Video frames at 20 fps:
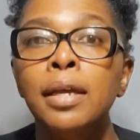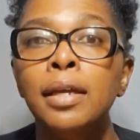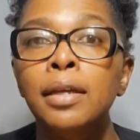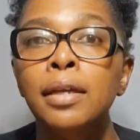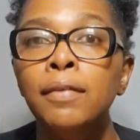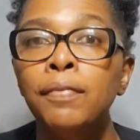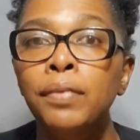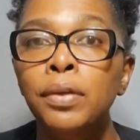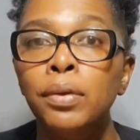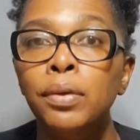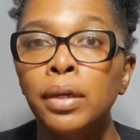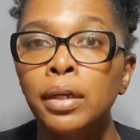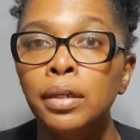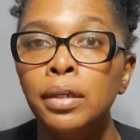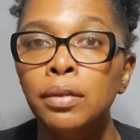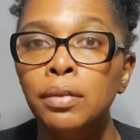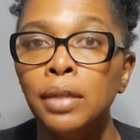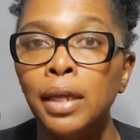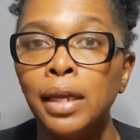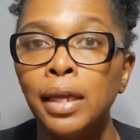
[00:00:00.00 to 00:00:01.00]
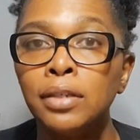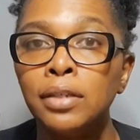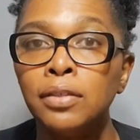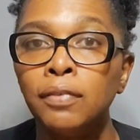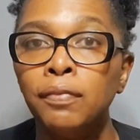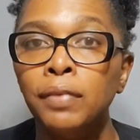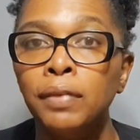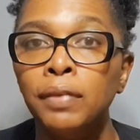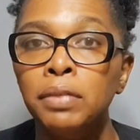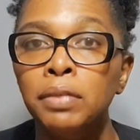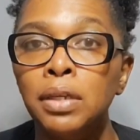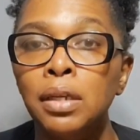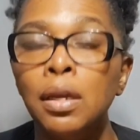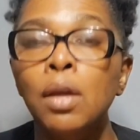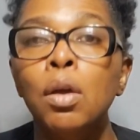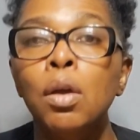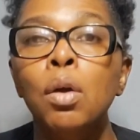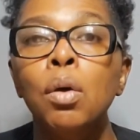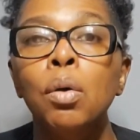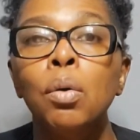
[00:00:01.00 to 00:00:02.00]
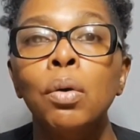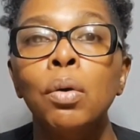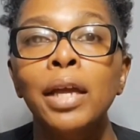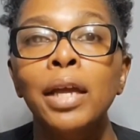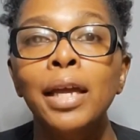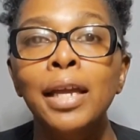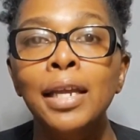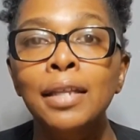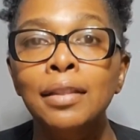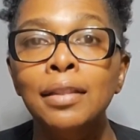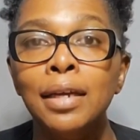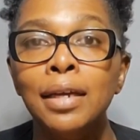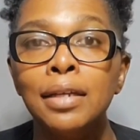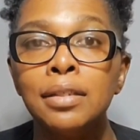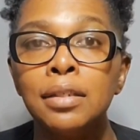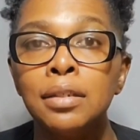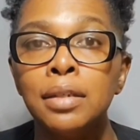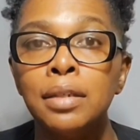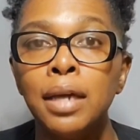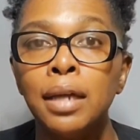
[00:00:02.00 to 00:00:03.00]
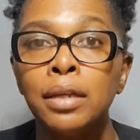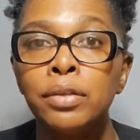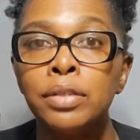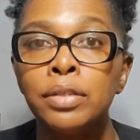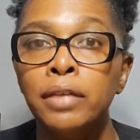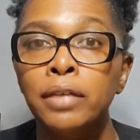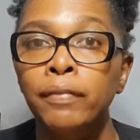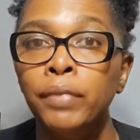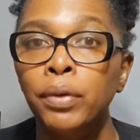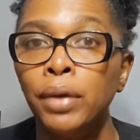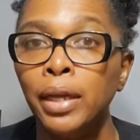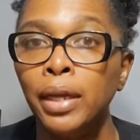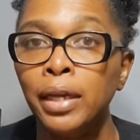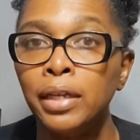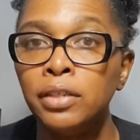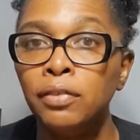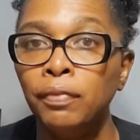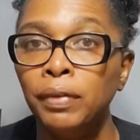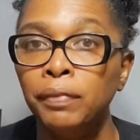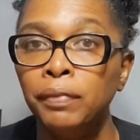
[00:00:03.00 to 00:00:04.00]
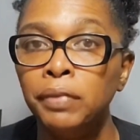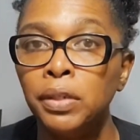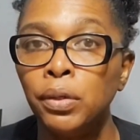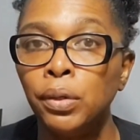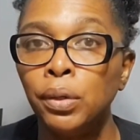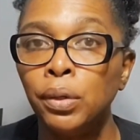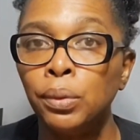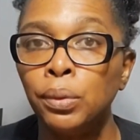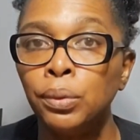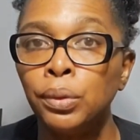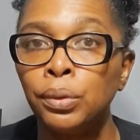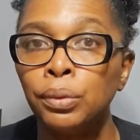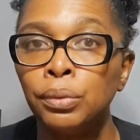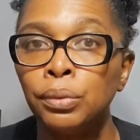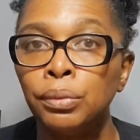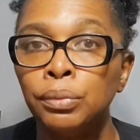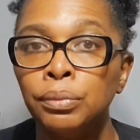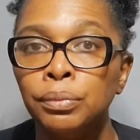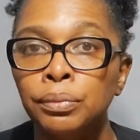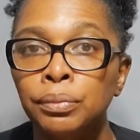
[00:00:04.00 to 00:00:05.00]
if you're under the age of 50 or $8,000 if you're age 50 or older.